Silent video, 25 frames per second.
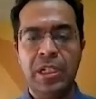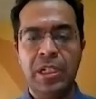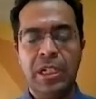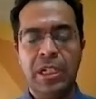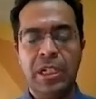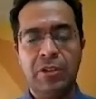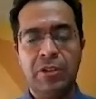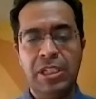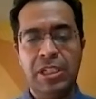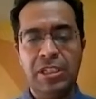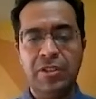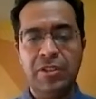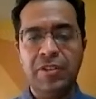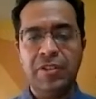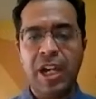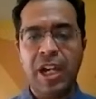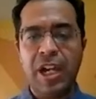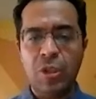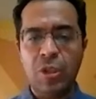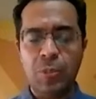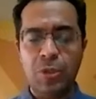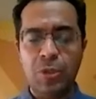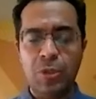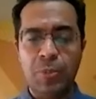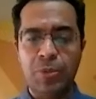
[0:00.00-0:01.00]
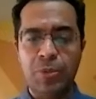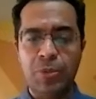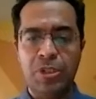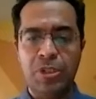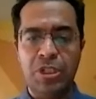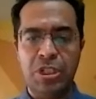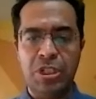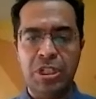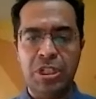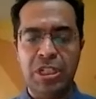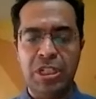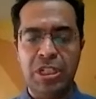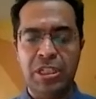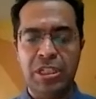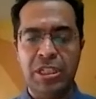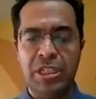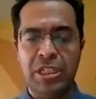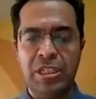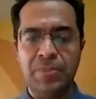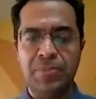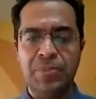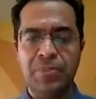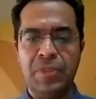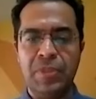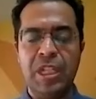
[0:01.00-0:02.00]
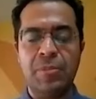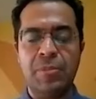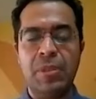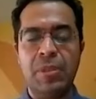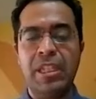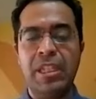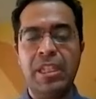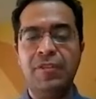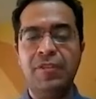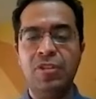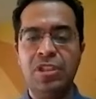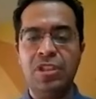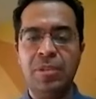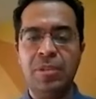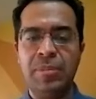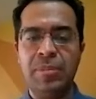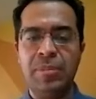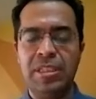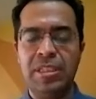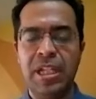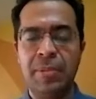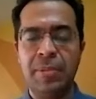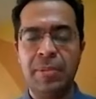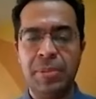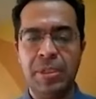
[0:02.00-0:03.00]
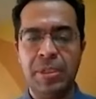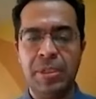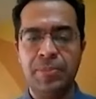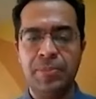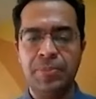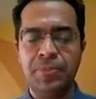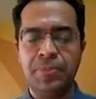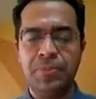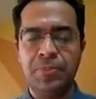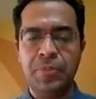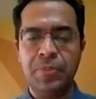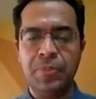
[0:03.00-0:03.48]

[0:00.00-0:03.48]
Now, there is a value proposition in this. Let me give you some example.